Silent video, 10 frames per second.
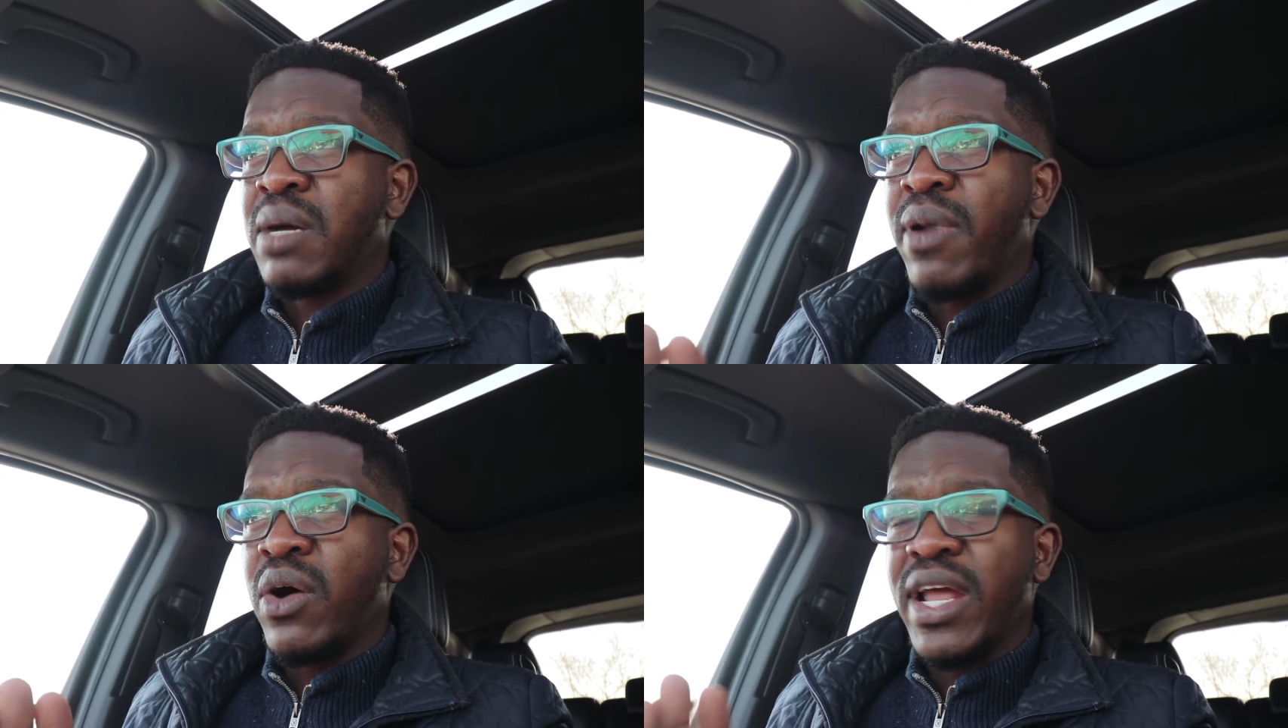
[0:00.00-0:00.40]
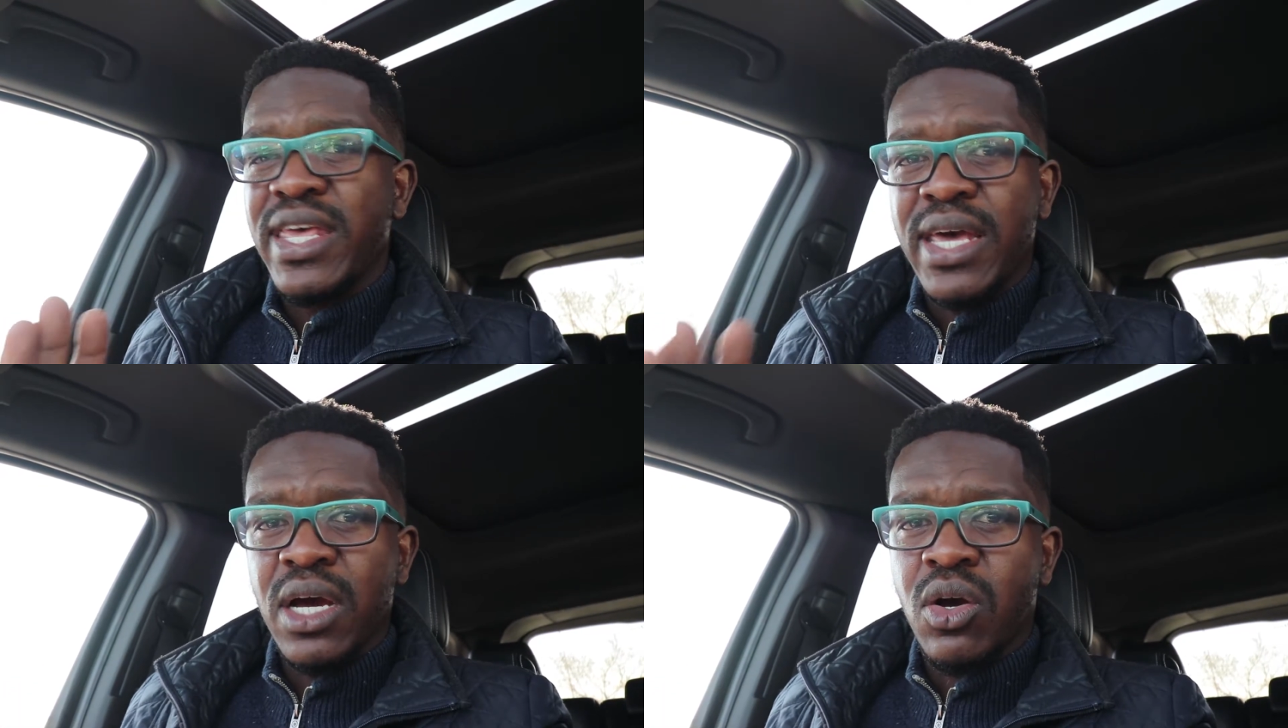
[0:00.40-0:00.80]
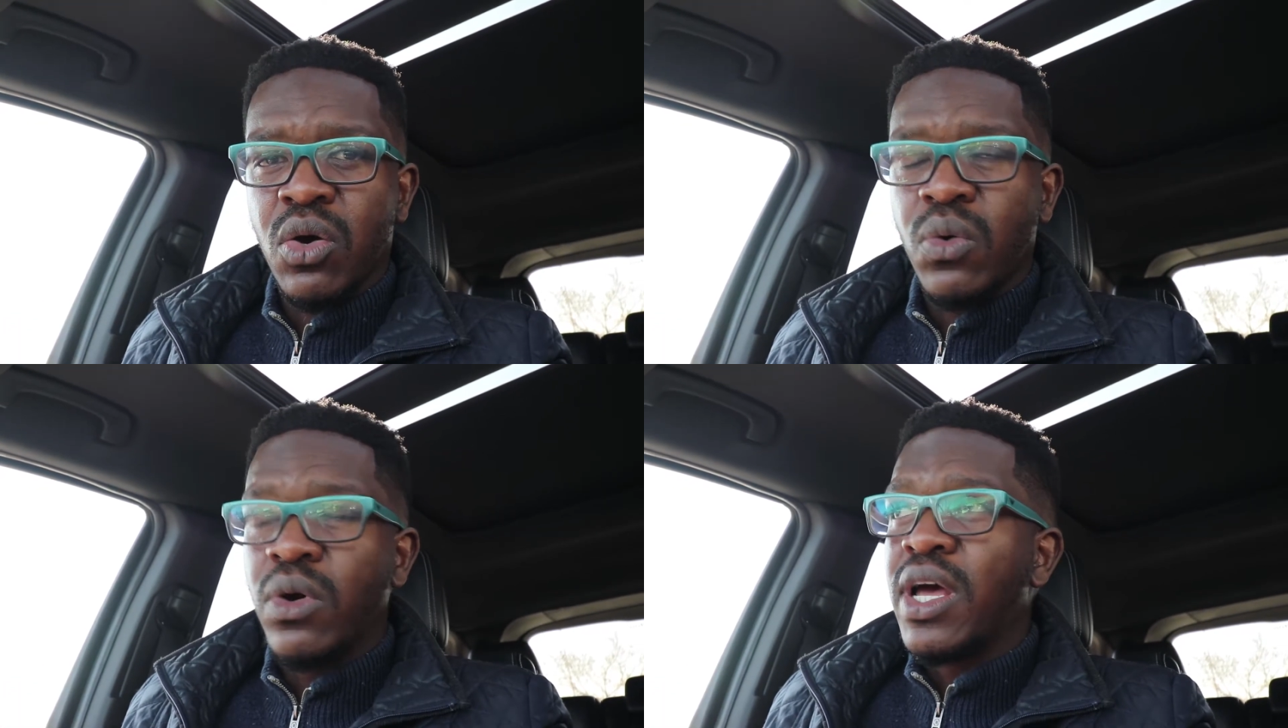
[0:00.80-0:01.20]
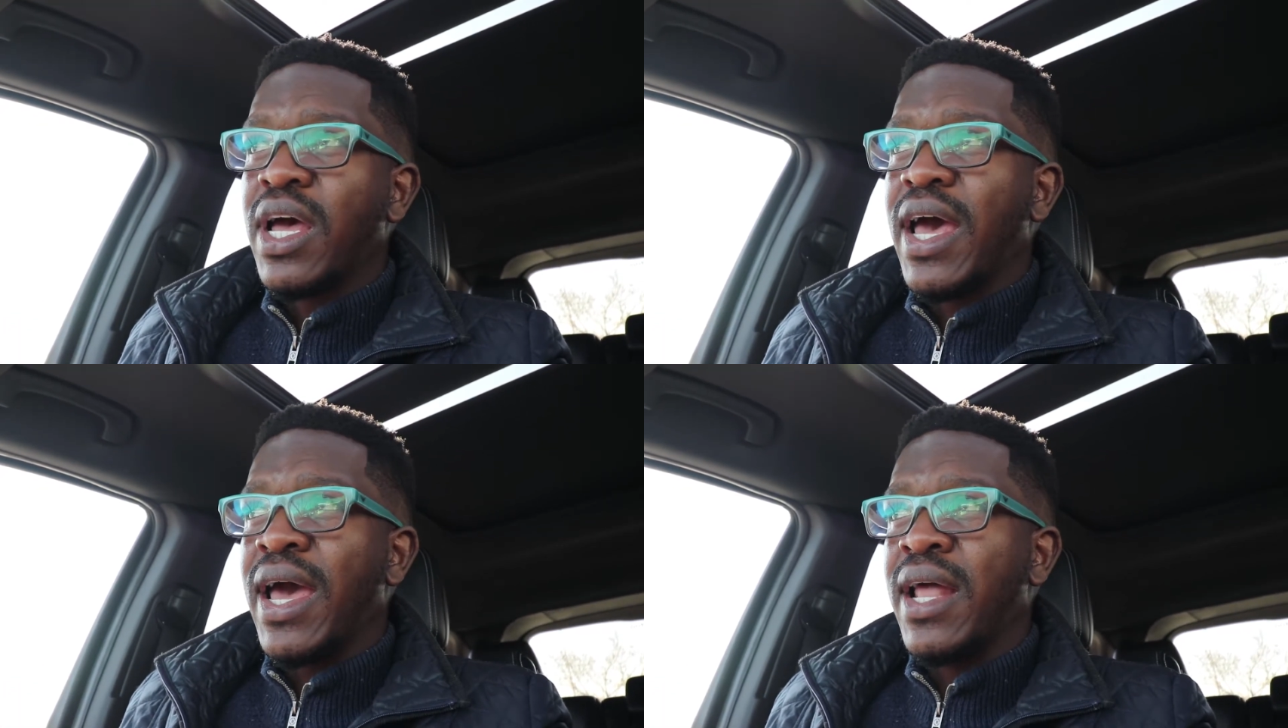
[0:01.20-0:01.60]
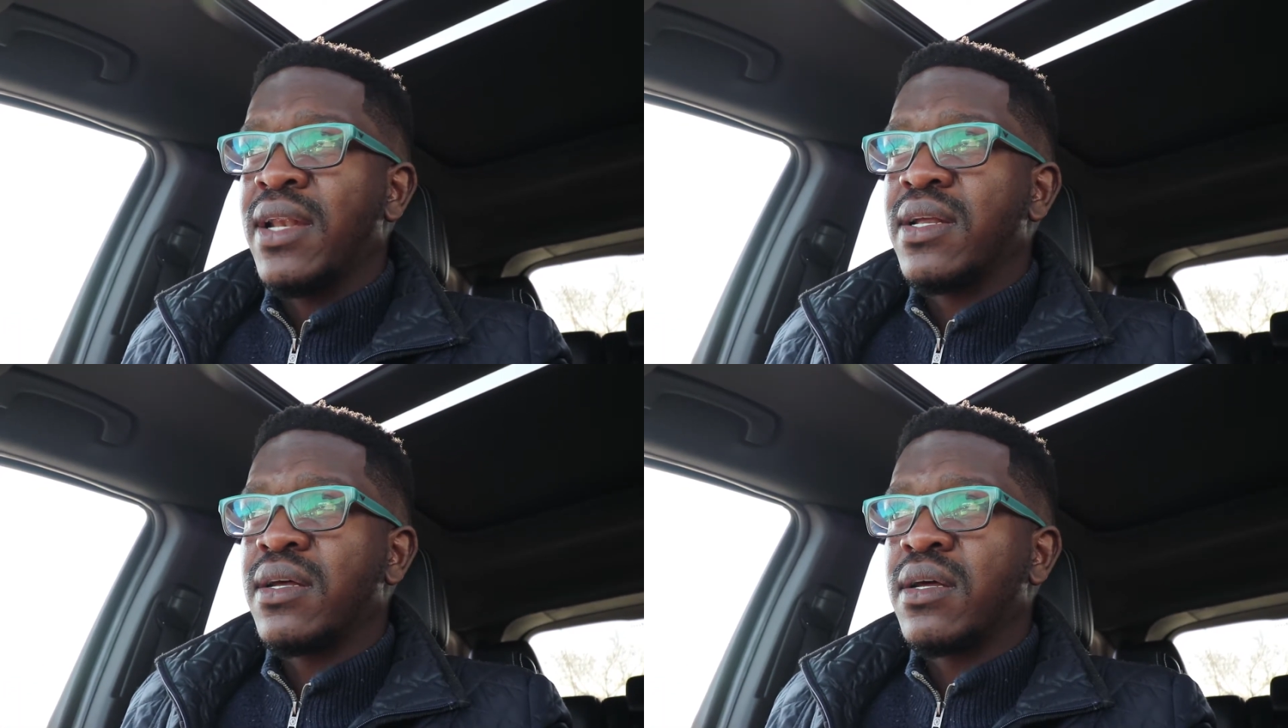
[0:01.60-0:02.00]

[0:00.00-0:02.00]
about a year ago. And